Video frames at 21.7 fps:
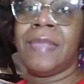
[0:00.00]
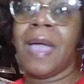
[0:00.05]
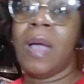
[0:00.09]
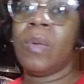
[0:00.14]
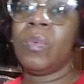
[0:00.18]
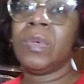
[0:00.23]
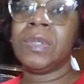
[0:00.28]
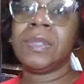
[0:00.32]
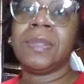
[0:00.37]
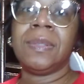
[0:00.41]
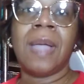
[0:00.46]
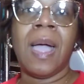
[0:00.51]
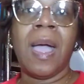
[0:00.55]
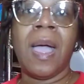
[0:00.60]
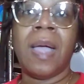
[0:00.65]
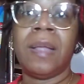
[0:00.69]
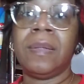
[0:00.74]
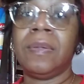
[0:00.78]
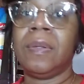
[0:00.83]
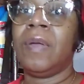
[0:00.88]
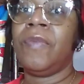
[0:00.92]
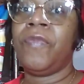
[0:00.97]
that was
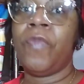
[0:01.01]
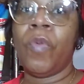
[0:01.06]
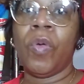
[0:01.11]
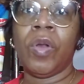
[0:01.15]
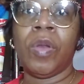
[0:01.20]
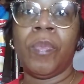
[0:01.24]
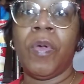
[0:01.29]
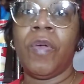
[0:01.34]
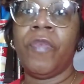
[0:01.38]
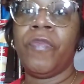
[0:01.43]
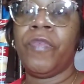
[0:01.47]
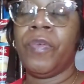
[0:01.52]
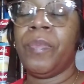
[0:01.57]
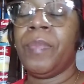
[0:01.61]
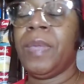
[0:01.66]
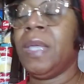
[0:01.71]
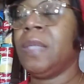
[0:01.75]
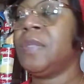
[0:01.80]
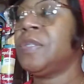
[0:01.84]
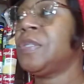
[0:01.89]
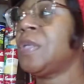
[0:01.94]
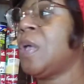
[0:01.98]
not affordable for
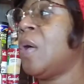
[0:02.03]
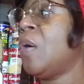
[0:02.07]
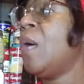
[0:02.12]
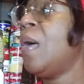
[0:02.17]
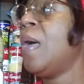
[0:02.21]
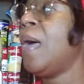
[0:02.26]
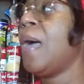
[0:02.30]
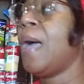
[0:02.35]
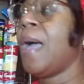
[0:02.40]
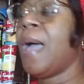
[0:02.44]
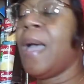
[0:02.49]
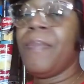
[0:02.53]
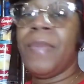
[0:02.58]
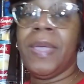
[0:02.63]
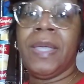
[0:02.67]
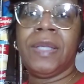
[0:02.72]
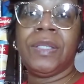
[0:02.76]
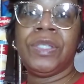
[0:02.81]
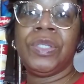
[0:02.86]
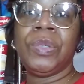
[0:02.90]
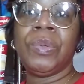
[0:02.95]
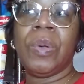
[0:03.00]
me. So I
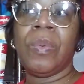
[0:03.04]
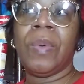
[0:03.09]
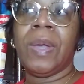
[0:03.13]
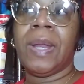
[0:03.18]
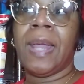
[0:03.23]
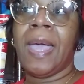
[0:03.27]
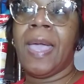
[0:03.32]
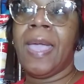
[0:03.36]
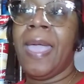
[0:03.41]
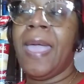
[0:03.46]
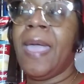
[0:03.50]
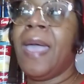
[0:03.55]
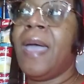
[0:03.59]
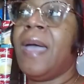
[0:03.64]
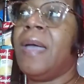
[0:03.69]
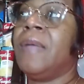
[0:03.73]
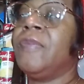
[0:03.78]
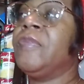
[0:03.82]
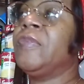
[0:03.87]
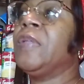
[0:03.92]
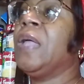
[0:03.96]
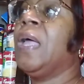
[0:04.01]
made do with what I
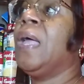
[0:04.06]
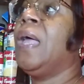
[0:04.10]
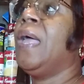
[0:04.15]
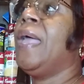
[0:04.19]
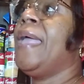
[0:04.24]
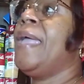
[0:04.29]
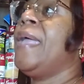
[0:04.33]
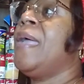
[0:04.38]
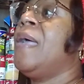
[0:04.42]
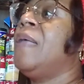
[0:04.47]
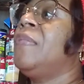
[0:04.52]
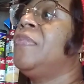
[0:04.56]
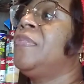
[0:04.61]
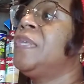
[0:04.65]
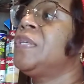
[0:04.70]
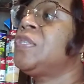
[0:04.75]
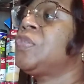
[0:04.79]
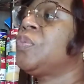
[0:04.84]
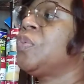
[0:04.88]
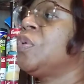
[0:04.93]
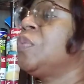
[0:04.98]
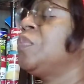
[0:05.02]
have. And
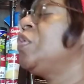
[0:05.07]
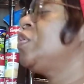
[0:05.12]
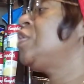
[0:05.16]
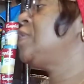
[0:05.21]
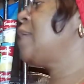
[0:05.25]
this room